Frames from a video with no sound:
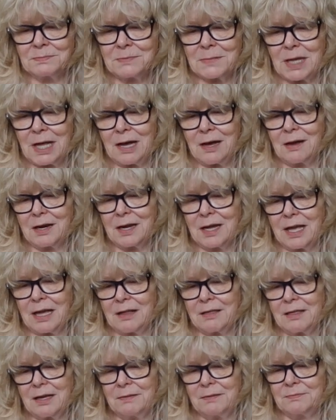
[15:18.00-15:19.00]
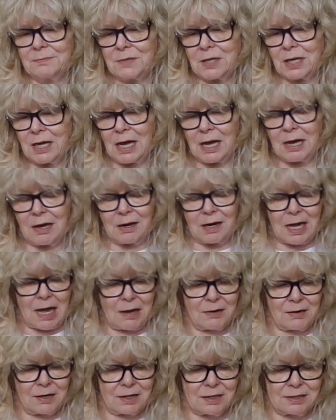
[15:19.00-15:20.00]
how to get them to,
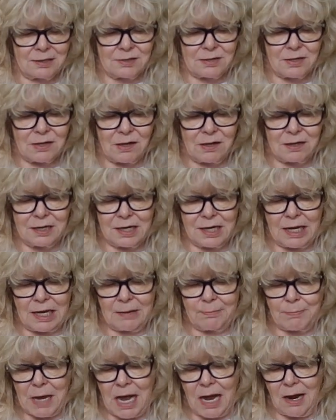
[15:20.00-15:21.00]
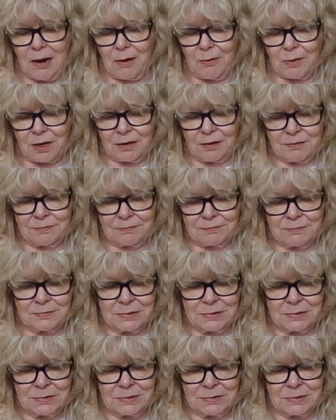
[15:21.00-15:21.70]
how to consolidate power.